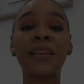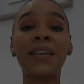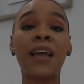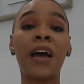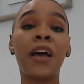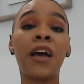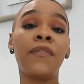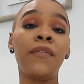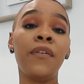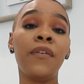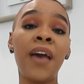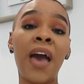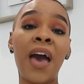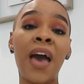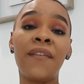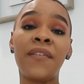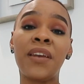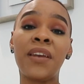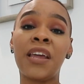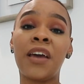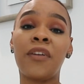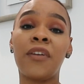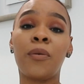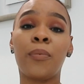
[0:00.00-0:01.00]
Now, if you have
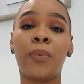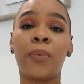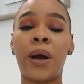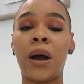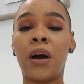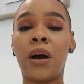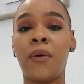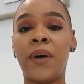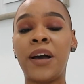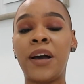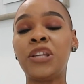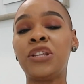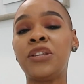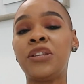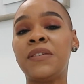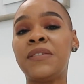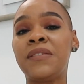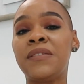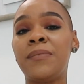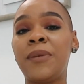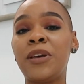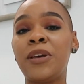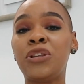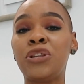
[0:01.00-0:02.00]
any other brow
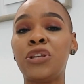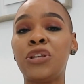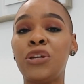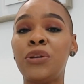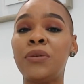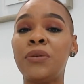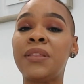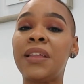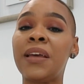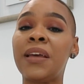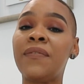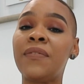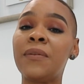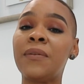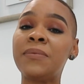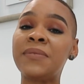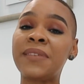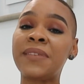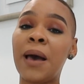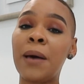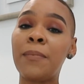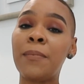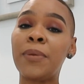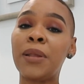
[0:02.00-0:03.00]
questions, make sure you leave them
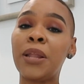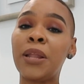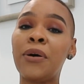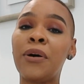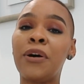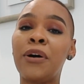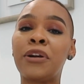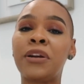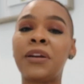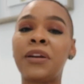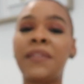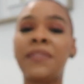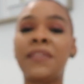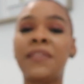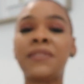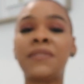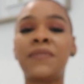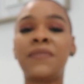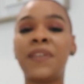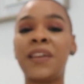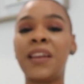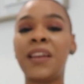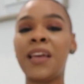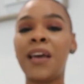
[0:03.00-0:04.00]
down below underneath
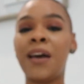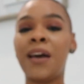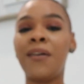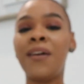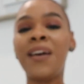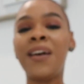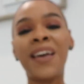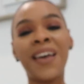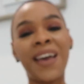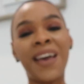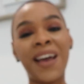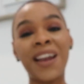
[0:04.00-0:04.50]
this video,